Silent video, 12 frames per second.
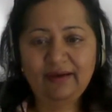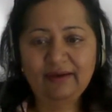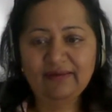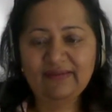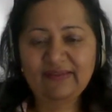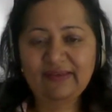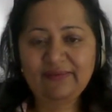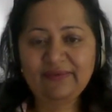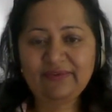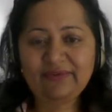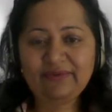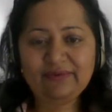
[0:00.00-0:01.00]

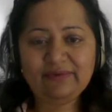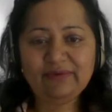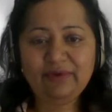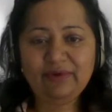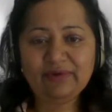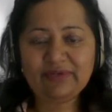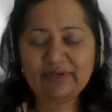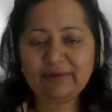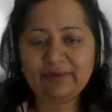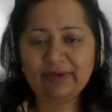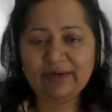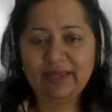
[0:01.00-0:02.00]
seems to not
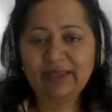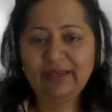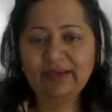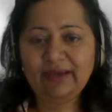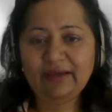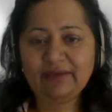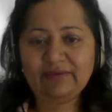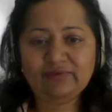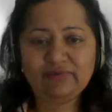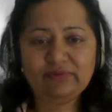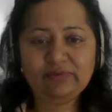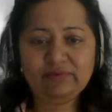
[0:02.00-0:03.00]
require any kind of
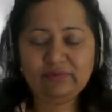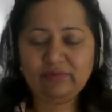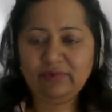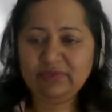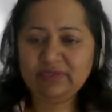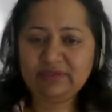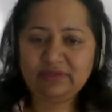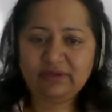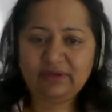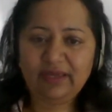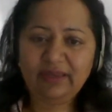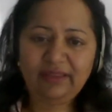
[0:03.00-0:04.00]
food, water,
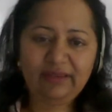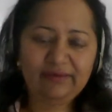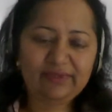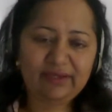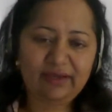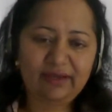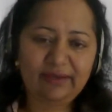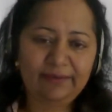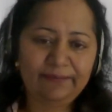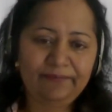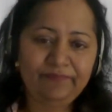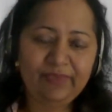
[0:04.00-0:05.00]
anything of the kind,
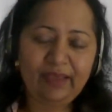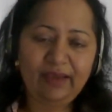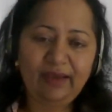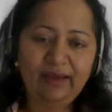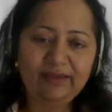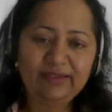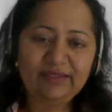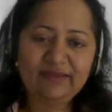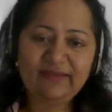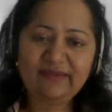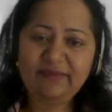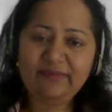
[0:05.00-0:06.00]
and
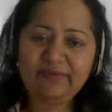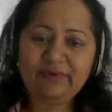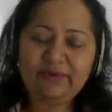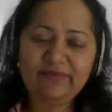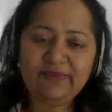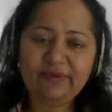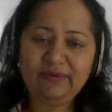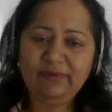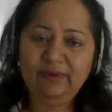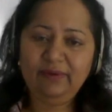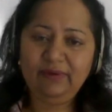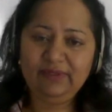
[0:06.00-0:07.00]
just seems to
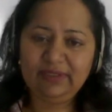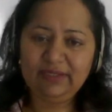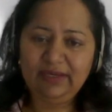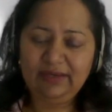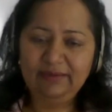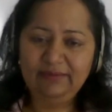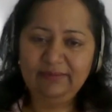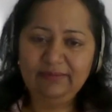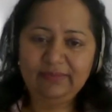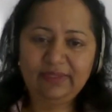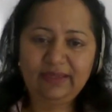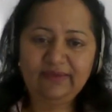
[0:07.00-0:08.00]
observe all the time
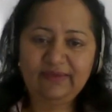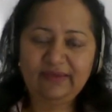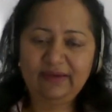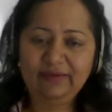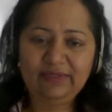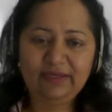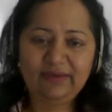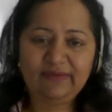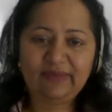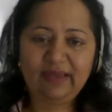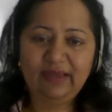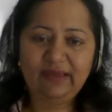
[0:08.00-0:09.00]
things around
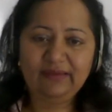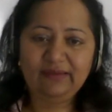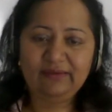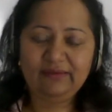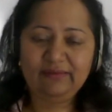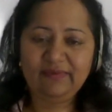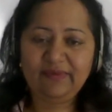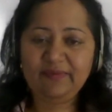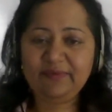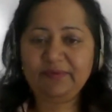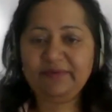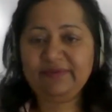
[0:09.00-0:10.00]
us and
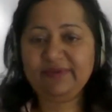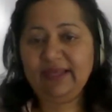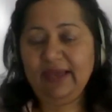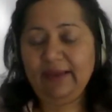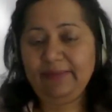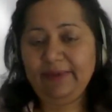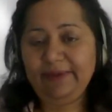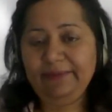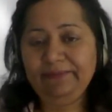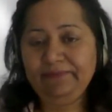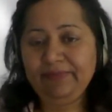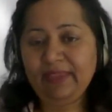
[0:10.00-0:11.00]
seems perfectly happy.
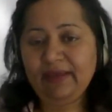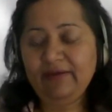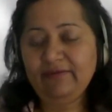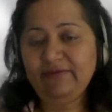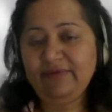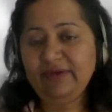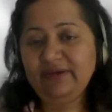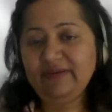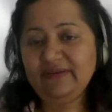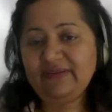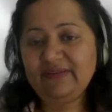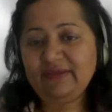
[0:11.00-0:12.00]

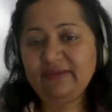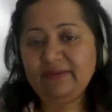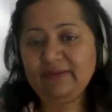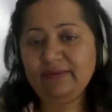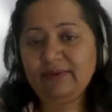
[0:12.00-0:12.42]
Whereas the